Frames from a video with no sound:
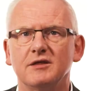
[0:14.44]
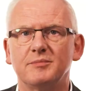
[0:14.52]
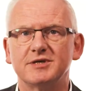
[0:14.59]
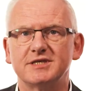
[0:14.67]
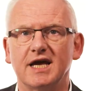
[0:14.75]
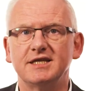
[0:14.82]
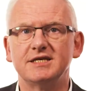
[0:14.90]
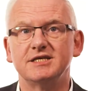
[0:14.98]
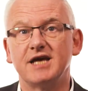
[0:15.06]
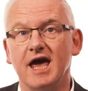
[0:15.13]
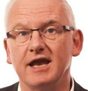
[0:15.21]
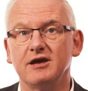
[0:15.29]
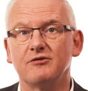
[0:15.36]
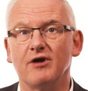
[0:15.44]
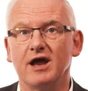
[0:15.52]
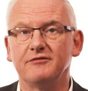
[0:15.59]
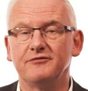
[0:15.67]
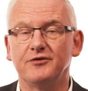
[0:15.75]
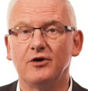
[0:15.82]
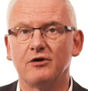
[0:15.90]
The percentage gaining grade
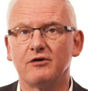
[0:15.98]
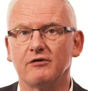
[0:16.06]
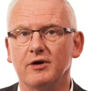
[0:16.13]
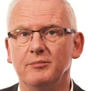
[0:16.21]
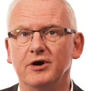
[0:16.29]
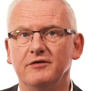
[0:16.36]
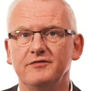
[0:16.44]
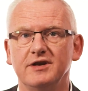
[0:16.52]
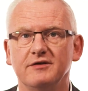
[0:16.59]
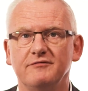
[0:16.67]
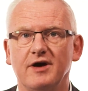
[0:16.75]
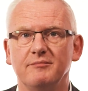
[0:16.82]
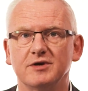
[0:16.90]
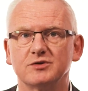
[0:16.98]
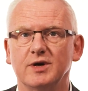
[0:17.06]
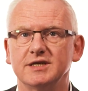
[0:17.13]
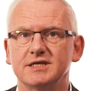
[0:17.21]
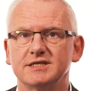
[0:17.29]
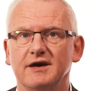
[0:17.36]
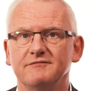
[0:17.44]
4 or above in November
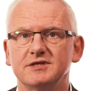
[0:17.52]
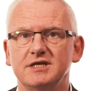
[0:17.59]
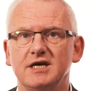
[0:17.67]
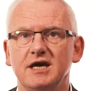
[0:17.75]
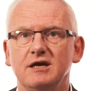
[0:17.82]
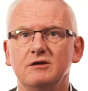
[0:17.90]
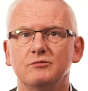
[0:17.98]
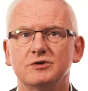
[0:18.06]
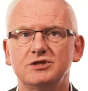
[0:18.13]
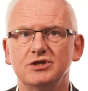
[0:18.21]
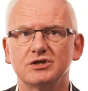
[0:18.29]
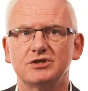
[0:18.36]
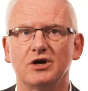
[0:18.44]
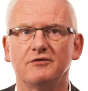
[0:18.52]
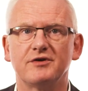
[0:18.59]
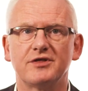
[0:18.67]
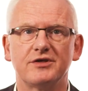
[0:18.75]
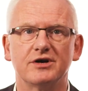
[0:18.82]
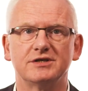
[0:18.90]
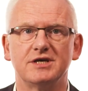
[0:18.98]
2017 was just over
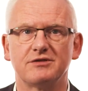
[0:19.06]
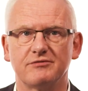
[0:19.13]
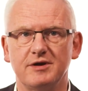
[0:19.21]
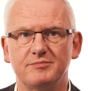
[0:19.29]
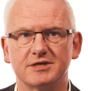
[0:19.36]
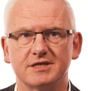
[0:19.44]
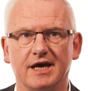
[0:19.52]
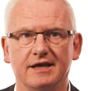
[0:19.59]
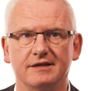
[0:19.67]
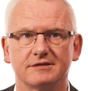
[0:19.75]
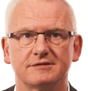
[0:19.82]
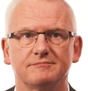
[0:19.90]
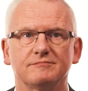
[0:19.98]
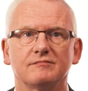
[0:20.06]
33%.